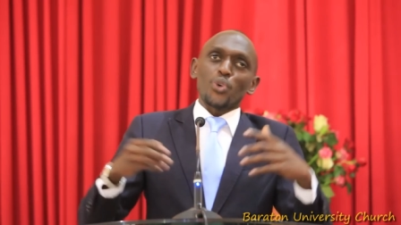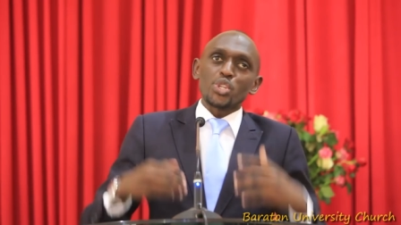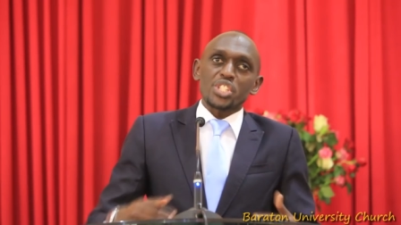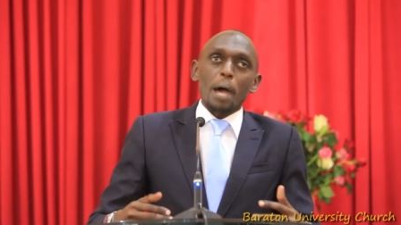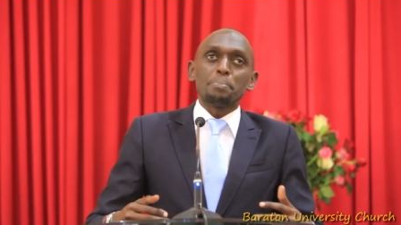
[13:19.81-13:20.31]

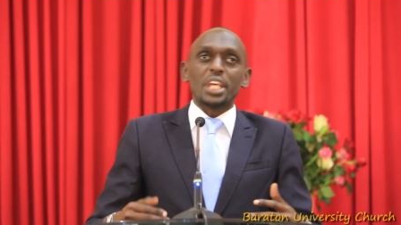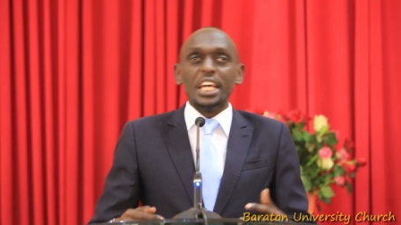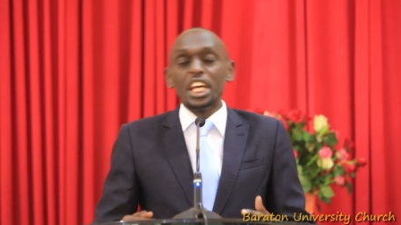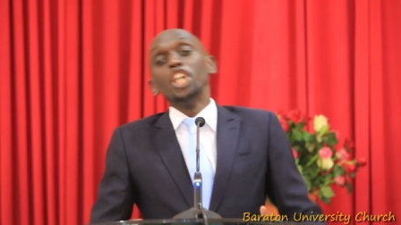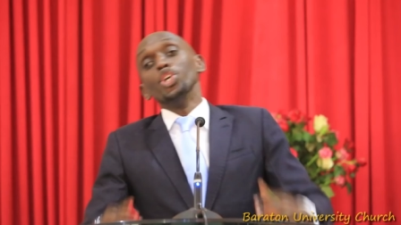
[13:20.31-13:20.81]
for
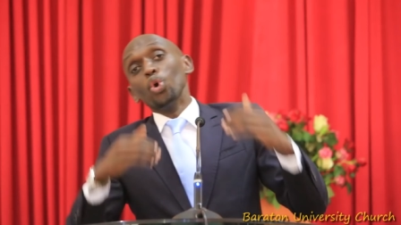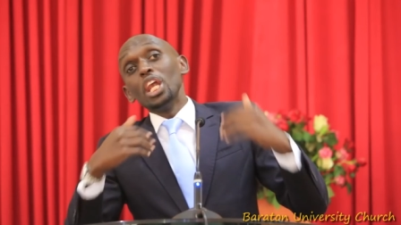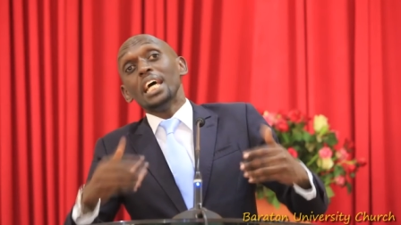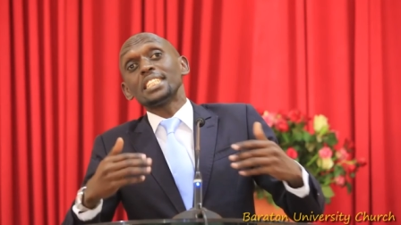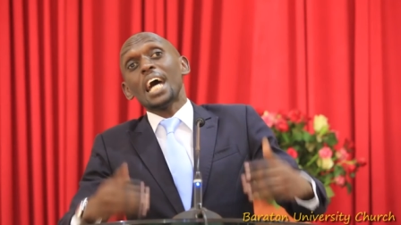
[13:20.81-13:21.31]
something, you
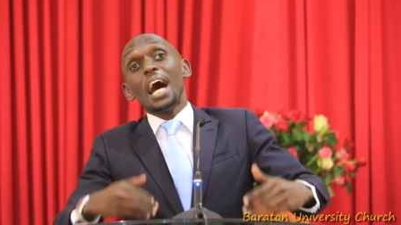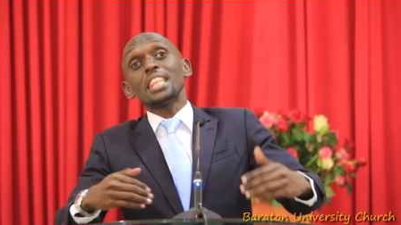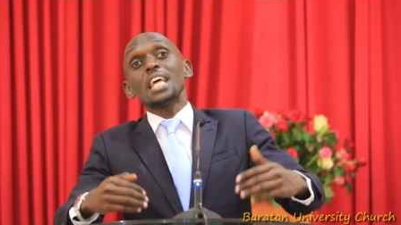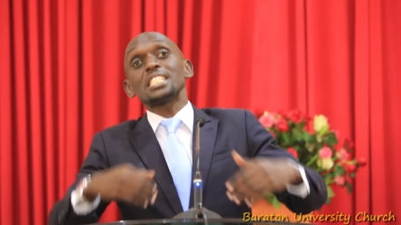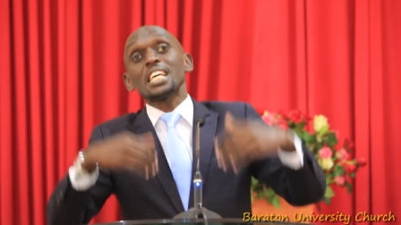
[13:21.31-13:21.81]
let
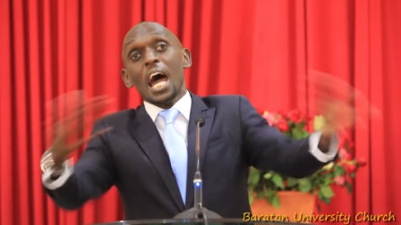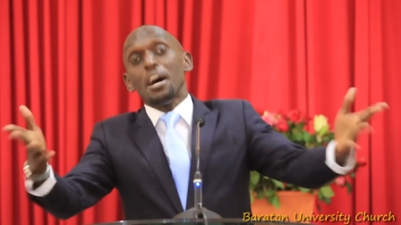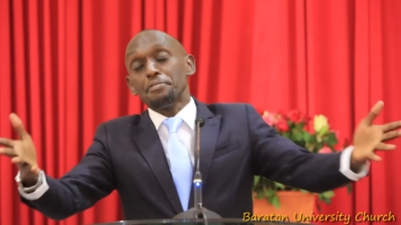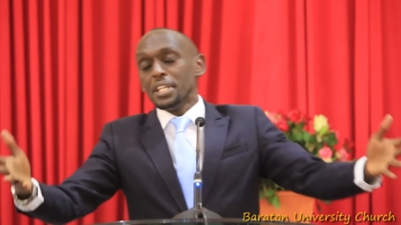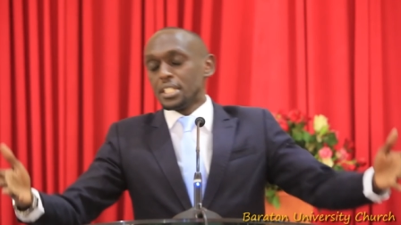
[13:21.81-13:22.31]
others
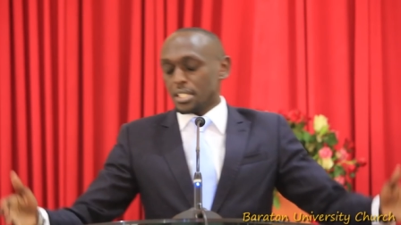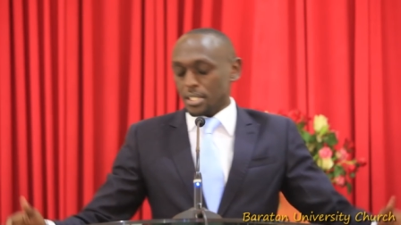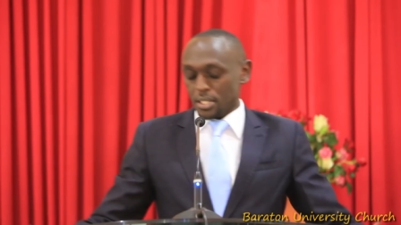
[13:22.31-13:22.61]
have it.